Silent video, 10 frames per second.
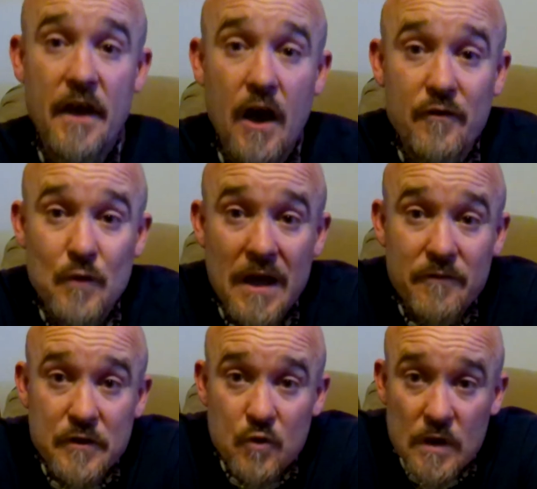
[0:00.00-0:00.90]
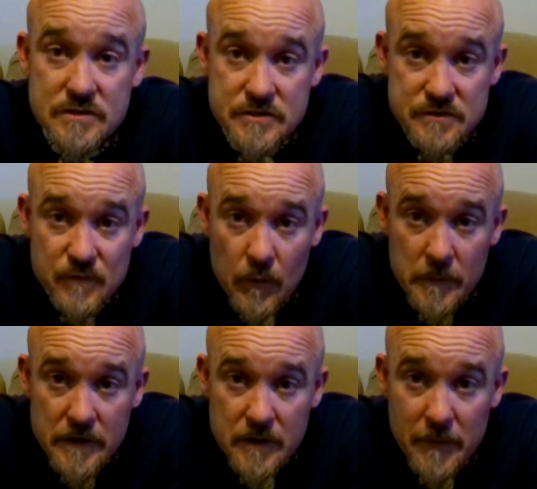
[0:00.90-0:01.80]
if you have any questions for
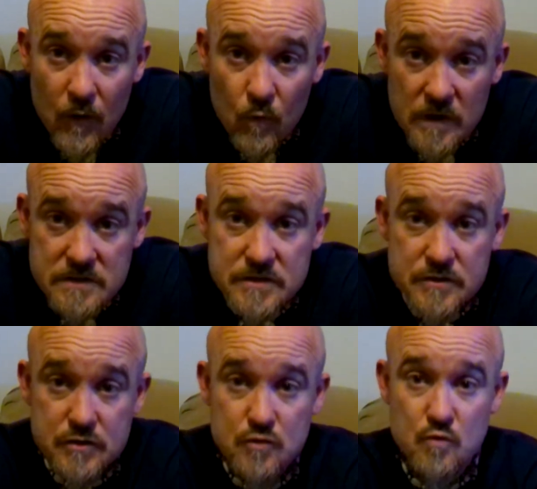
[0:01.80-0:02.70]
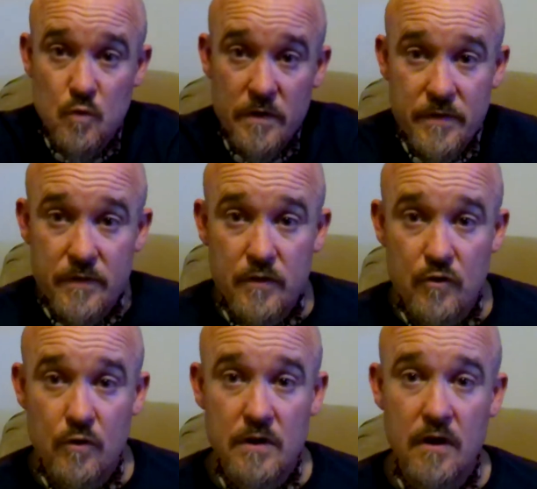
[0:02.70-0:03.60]
me about what to do with
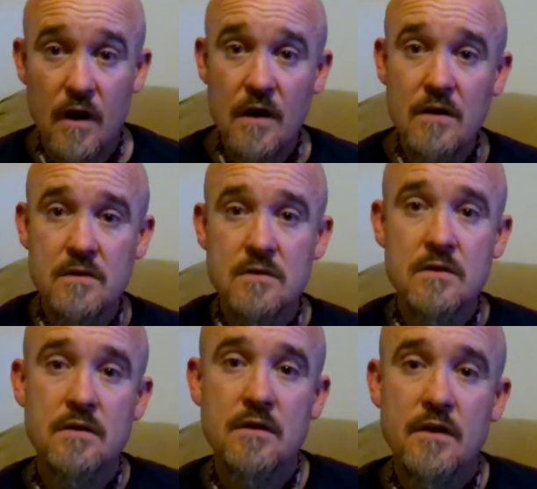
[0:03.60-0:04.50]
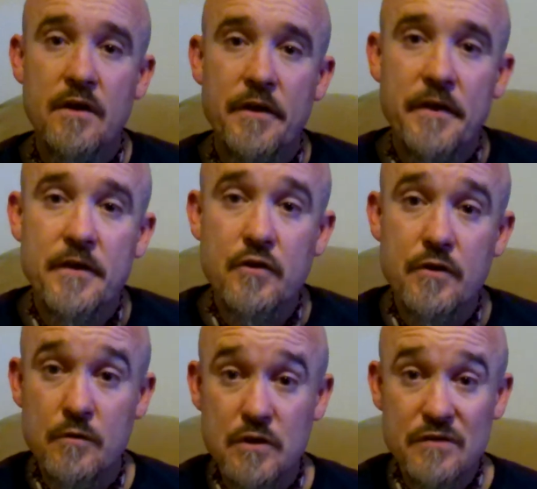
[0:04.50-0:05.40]
your Ka, you
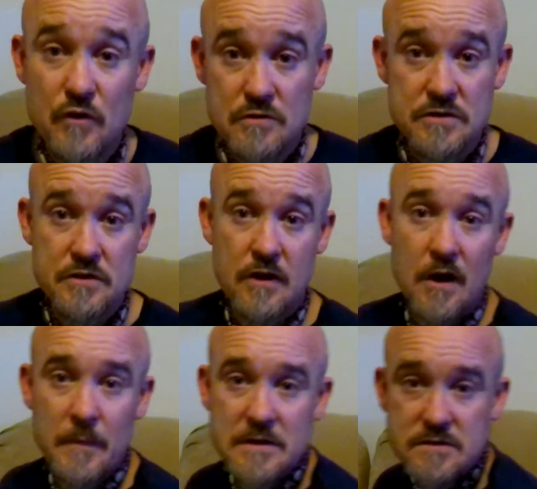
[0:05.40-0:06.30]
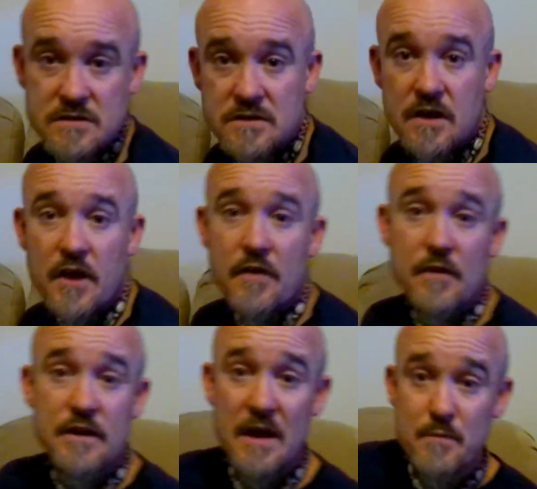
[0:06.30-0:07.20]
can leave those in the comments. The
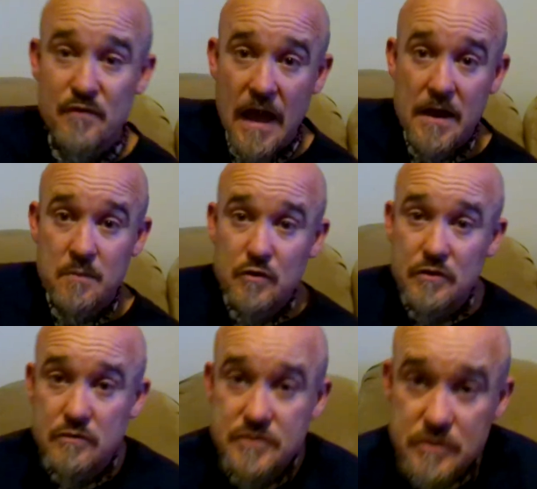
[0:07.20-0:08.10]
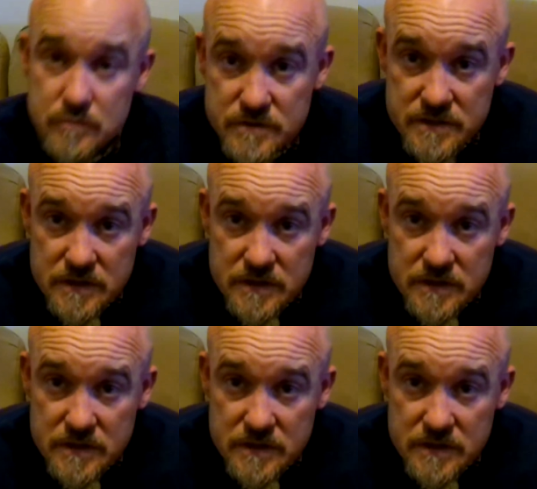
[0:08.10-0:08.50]
type of animal that you choose,